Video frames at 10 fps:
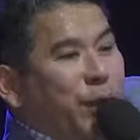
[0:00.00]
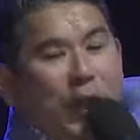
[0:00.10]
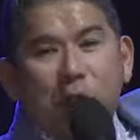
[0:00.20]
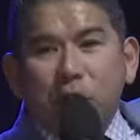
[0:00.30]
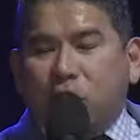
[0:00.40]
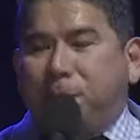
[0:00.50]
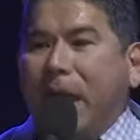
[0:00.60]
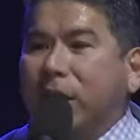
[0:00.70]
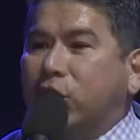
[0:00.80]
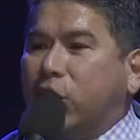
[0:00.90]
you to
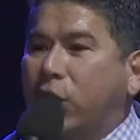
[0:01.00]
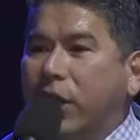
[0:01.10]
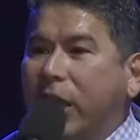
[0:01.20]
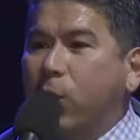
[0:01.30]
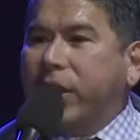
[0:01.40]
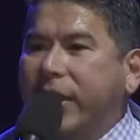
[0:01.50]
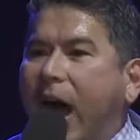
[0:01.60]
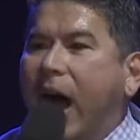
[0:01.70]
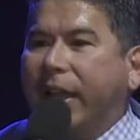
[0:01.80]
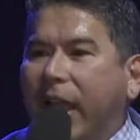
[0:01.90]
spend eternity with
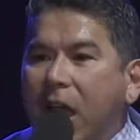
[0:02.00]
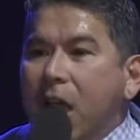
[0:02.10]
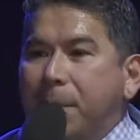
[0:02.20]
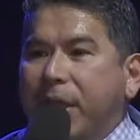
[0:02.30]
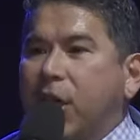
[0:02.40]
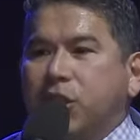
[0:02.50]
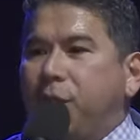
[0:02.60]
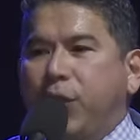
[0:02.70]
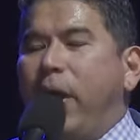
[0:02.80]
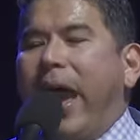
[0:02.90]
God. Because
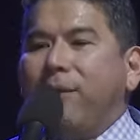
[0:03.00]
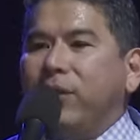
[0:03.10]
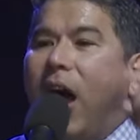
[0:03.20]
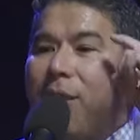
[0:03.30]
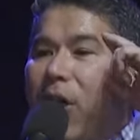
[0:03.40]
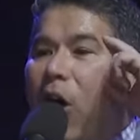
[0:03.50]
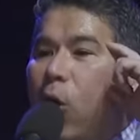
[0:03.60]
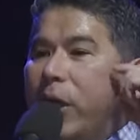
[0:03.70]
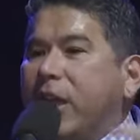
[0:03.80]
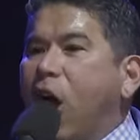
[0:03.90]
if you have not the
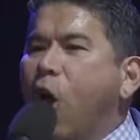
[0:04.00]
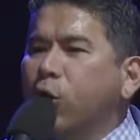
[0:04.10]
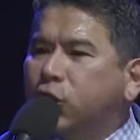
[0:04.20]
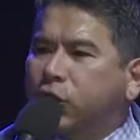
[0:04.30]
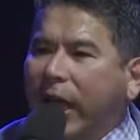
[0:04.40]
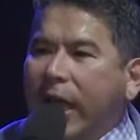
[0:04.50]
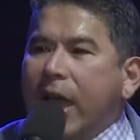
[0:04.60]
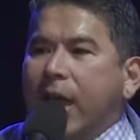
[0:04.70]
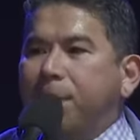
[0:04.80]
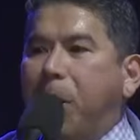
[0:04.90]
Holy Ghost,
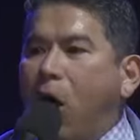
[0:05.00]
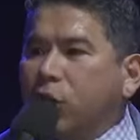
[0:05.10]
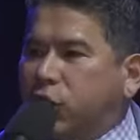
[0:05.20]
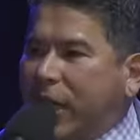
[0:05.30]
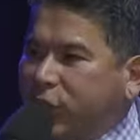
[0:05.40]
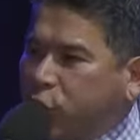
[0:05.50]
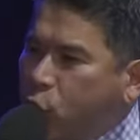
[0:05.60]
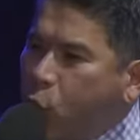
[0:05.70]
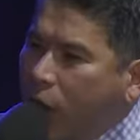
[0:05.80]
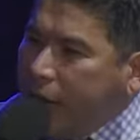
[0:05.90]
Paul says
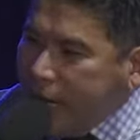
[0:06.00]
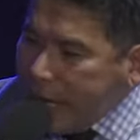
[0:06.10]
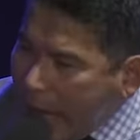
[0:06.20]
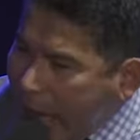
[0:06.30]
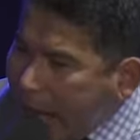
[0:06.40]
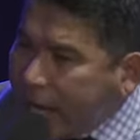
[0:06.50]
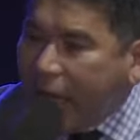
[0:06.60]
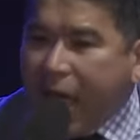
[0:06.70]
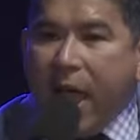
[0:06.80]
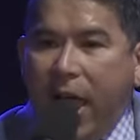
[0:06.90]
you are none
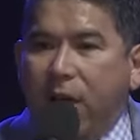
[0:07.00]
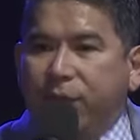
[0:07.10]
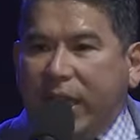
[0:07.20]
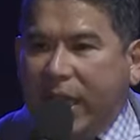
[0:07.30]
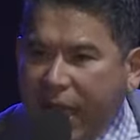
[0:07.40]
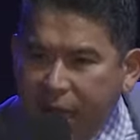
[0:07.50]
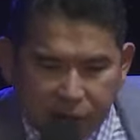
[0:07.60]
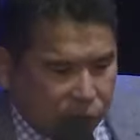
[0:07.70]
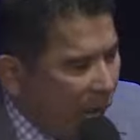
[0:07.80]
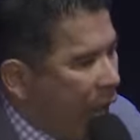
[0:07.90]
of
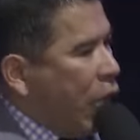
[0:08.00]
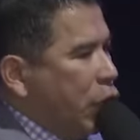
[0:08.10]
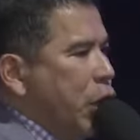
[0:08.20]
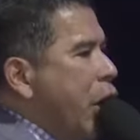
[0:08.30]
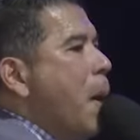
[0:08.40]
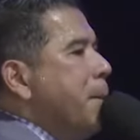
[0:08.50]
His. You don't